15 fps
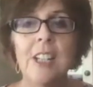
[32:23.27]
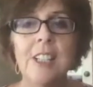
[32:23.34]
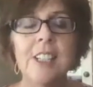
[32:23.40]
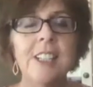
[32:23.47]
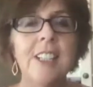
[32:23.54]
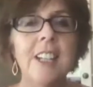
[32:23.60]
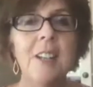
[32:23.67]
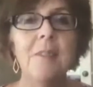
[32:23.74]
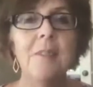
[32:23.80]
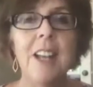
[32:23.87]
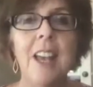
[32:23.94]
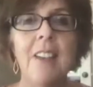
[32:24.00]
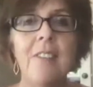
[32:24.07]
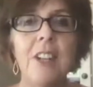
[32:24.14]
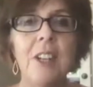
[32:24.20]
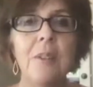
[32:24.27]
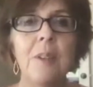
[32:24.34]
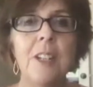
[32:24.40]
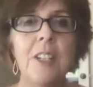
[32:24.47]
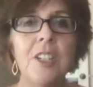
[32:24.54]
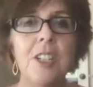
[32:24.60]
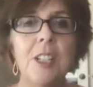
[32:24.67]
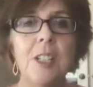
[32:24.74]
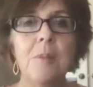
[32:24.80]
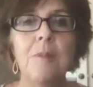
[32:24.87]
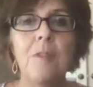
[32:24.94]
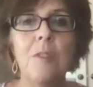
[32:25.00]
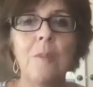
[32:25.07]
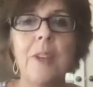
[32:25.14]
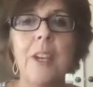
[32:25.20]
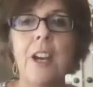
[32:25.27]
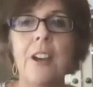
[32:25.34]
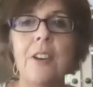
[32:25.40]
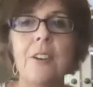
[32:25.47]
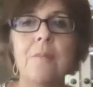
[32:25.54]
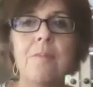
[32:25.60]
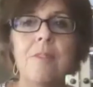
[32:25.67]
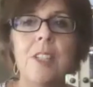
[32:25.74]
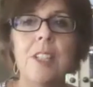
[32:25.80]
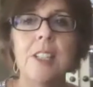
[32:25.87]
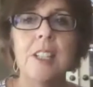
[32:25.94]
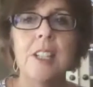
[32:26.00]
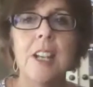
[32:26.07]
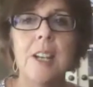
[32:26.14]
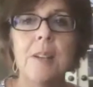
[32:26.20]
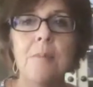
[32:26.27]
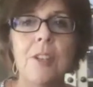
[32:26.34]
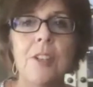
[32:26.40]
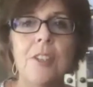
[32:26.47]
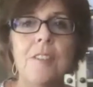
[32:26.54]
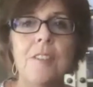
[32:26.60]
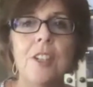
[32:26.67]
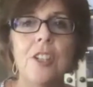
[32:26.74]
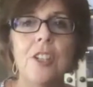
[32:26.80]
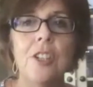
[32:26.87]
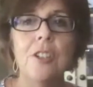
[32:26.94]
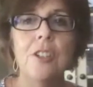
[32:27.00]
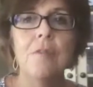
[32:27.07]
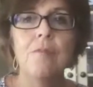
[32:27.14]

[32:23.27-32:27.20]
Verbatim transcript: Does anyone have any questions before we go? Just unmute if you do.